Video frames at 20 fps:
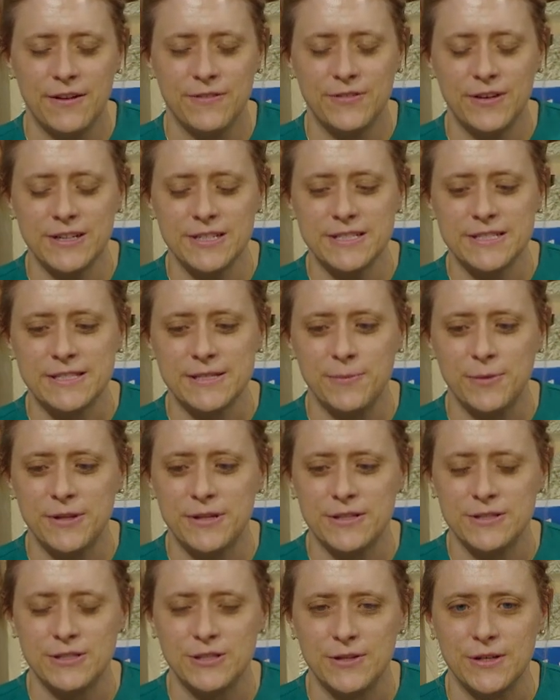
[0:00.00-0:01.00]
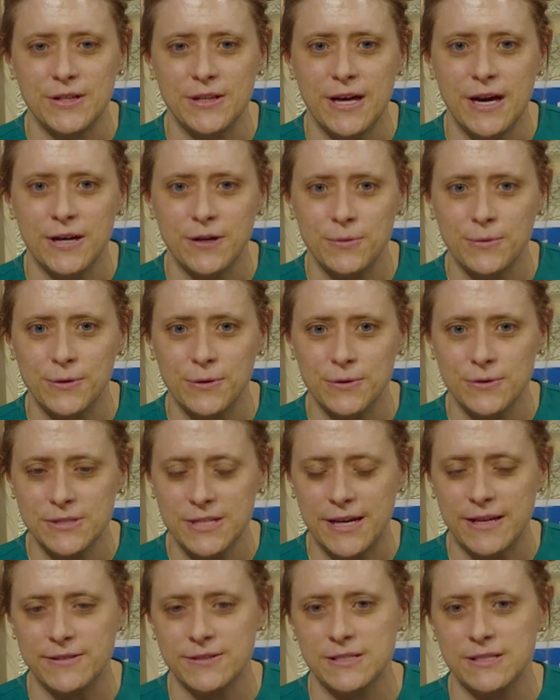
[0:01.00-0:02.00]
very similar to a lot of rural
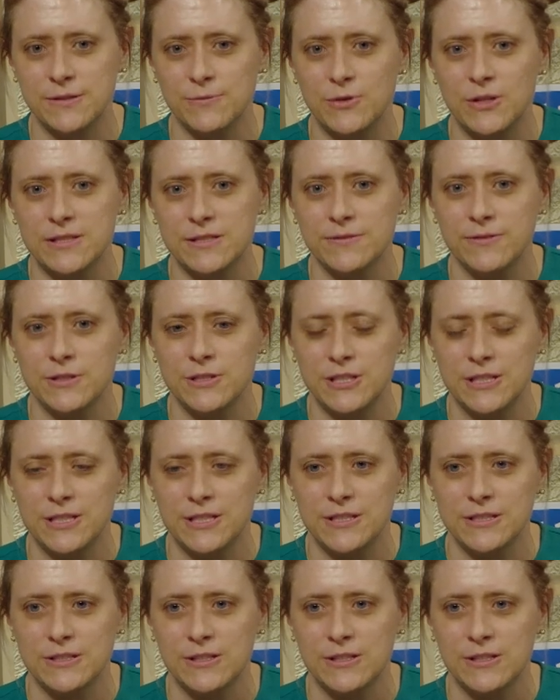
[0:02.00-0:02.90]
towns in West Virginia.